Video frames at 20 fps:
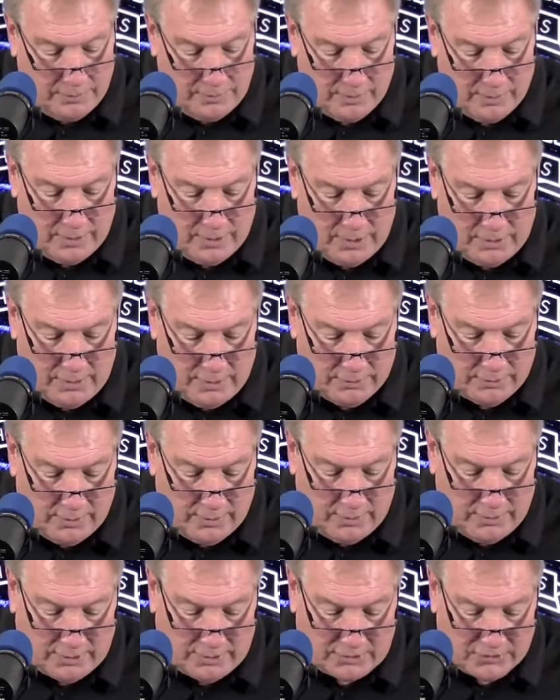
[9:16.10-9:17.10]
the
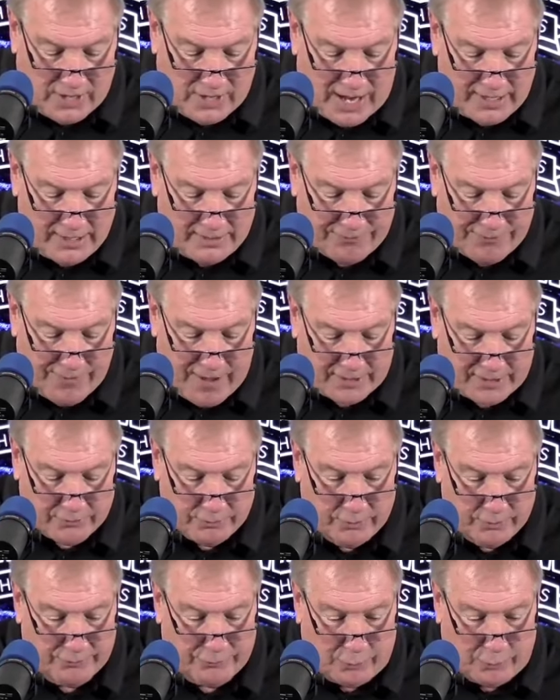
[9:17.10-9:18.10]
deciding
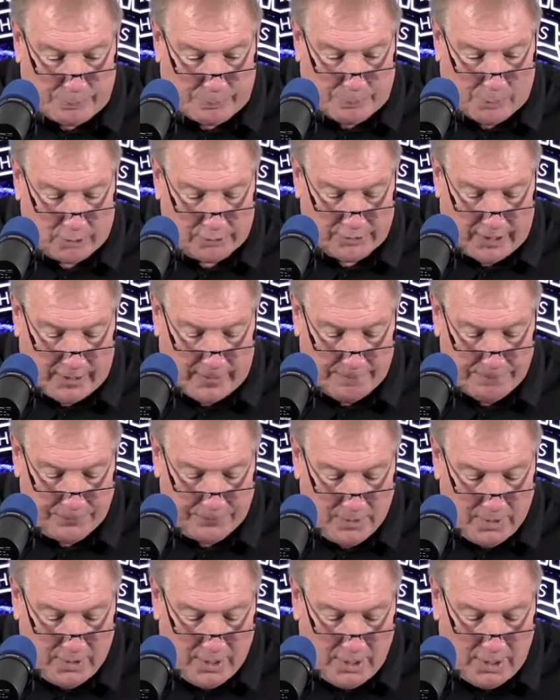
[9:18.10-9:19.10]
factor in the football game,
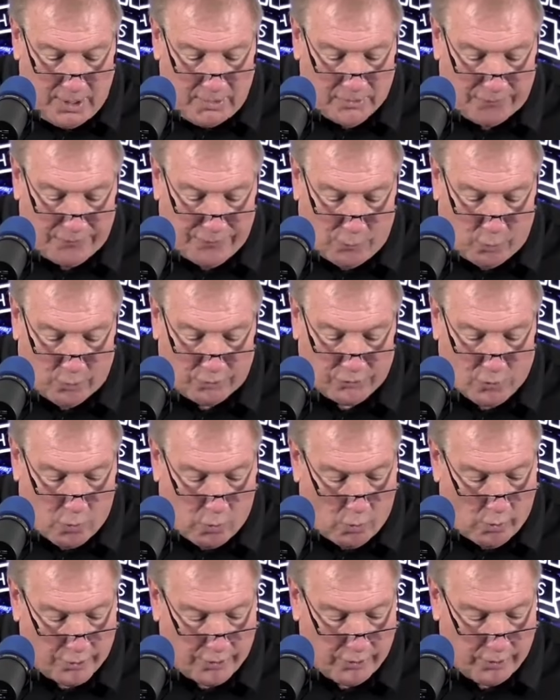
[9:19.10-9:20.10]
in the fourth
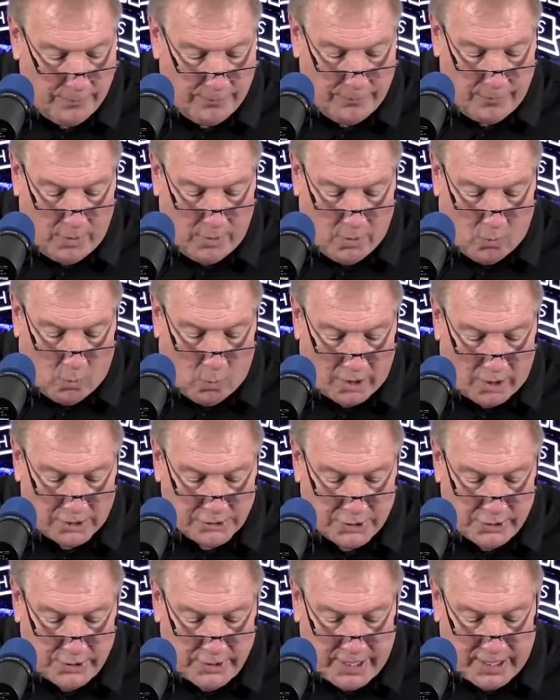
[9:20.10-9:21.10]
quarter,
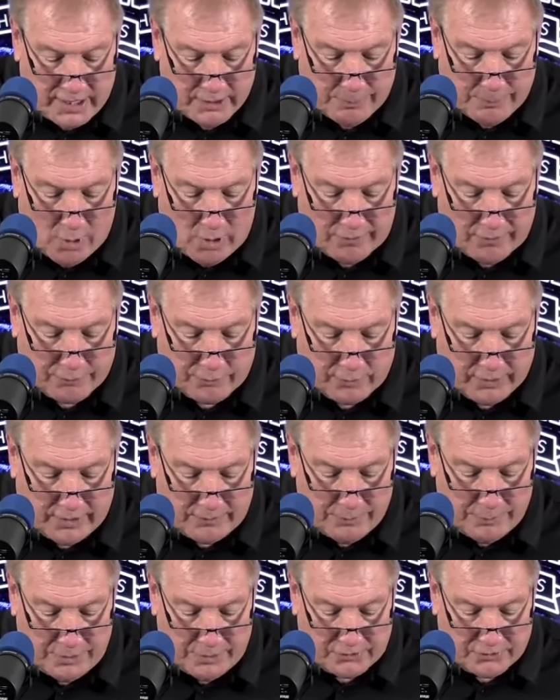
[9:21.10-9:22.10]
Washington had the ball for
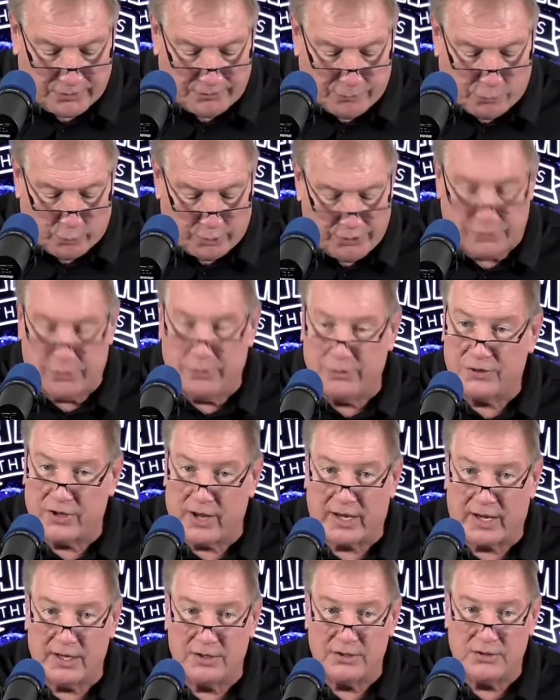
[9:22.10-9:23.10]
11 minutes and 42
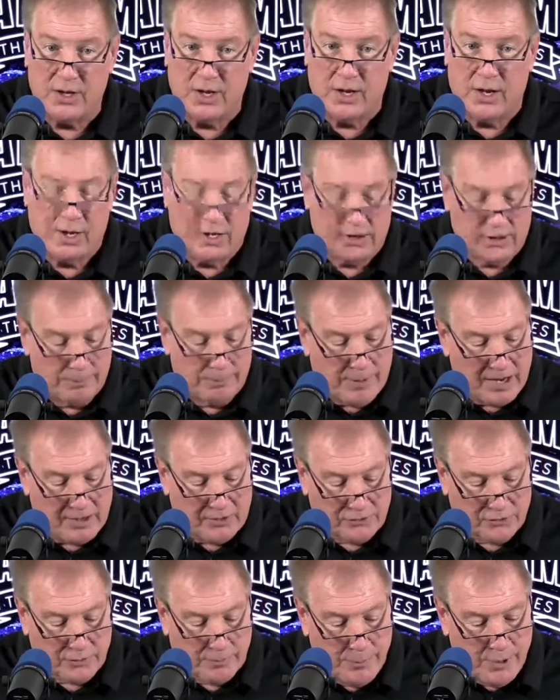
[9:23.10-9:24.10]
seconds. The
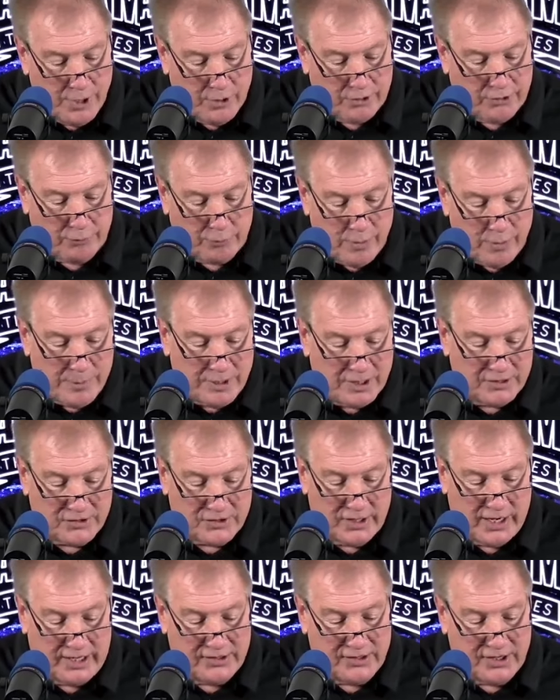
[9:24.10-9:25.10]
Bengals a mere 3 minutes
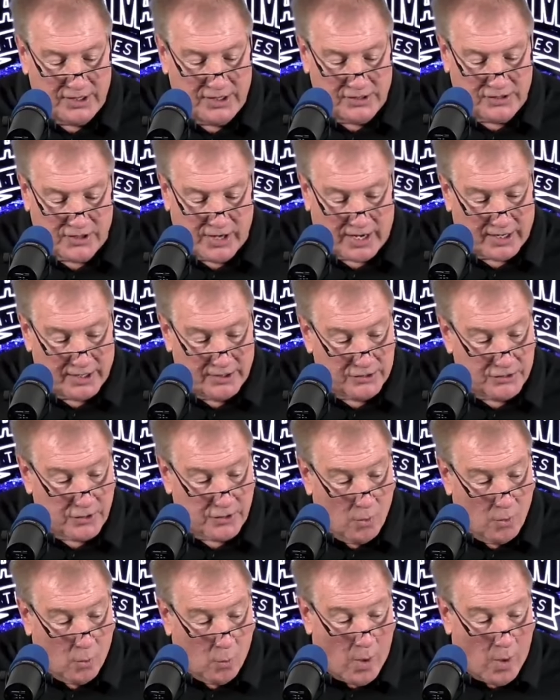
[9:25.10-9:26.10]
and 18 seconds.
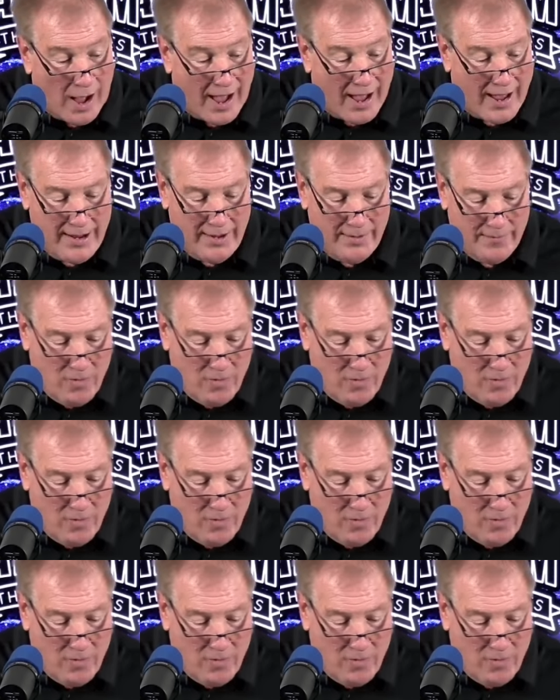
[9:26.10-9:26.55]
Why?